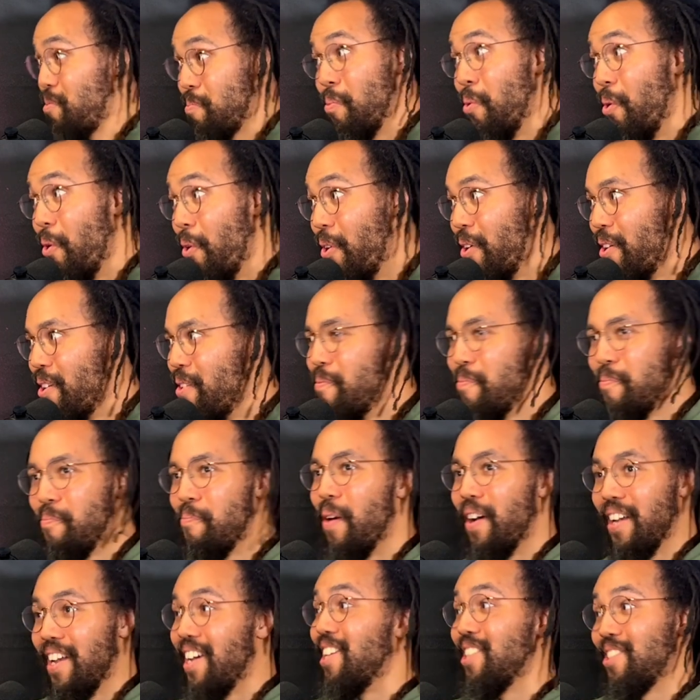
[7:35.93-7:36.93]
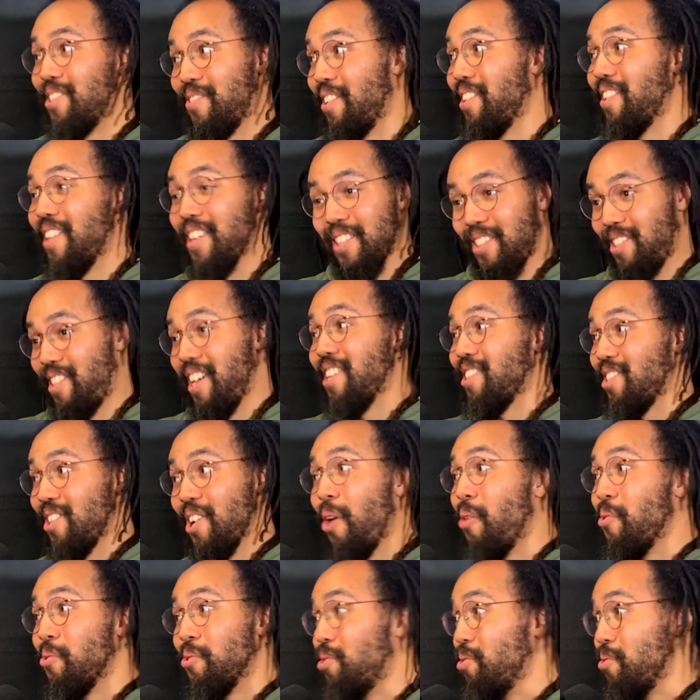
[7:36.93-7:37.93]
more, but vastly, there's
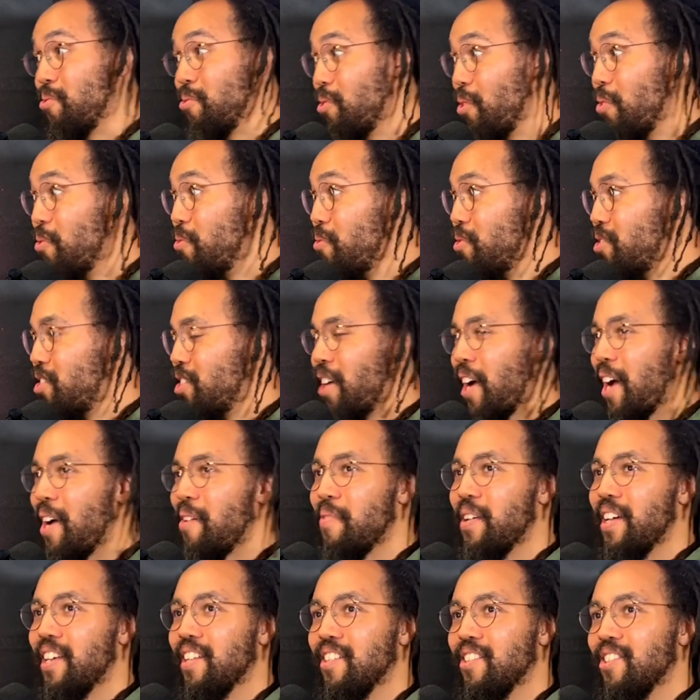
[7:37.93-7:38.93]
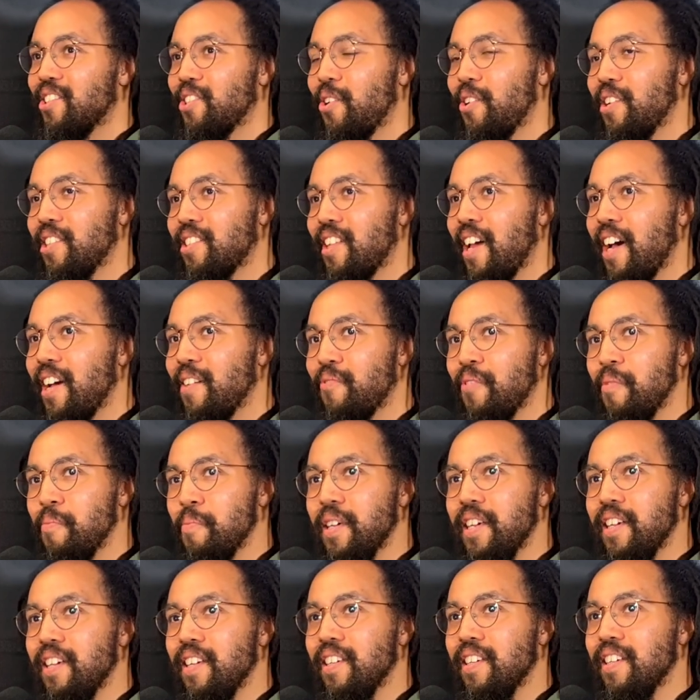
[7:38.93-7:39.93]
loads who do. Do you know what I mean? And so it's like, for
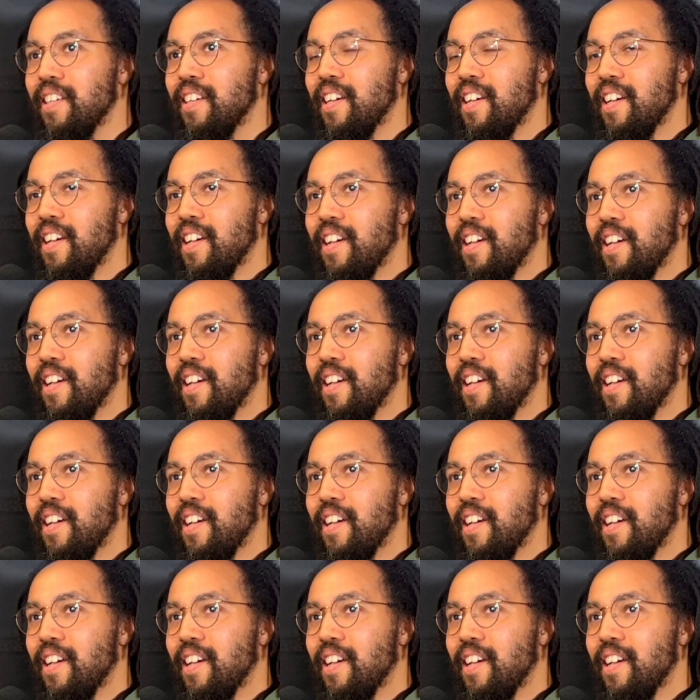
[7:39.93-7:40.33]
me,